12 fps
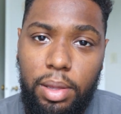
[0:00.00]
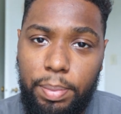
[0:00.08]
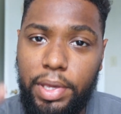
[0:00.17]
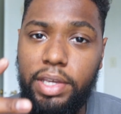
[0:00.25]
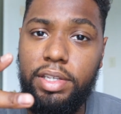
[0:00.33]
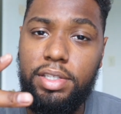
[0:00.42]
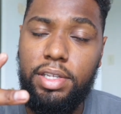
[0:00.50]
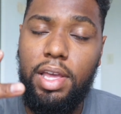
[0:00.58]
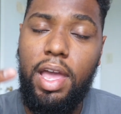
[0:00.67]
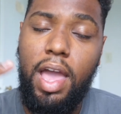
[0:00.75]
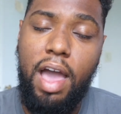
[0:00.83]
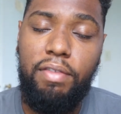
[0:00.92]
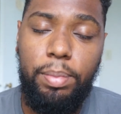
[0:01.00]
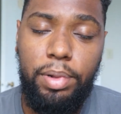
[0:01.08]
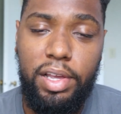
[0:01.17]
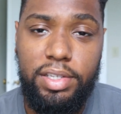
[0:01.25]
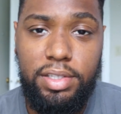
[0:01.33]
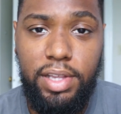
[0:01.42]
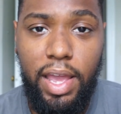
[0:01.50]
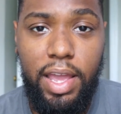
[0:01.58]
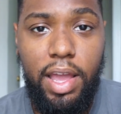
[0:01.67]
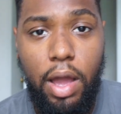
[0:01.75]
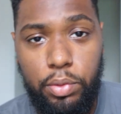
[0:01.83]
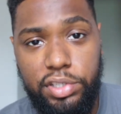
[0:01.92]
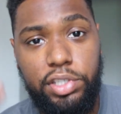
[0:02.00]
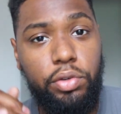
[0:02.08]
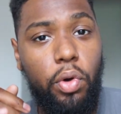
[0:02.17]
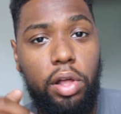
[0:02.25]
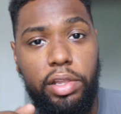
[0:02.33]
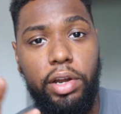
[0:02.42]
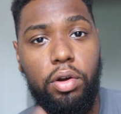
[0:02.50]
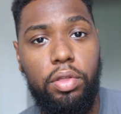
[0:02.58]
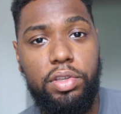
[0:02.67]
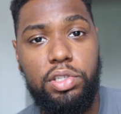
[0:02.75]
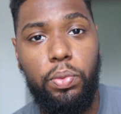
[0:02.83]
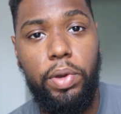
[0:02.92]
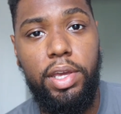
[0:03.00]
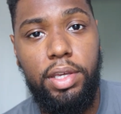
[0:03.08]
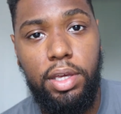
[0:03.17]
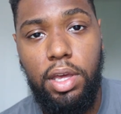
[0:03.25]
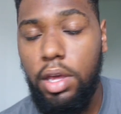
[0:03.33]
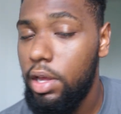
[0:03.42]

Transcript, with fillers: peace, have a blessed day. I will see you all later on this week.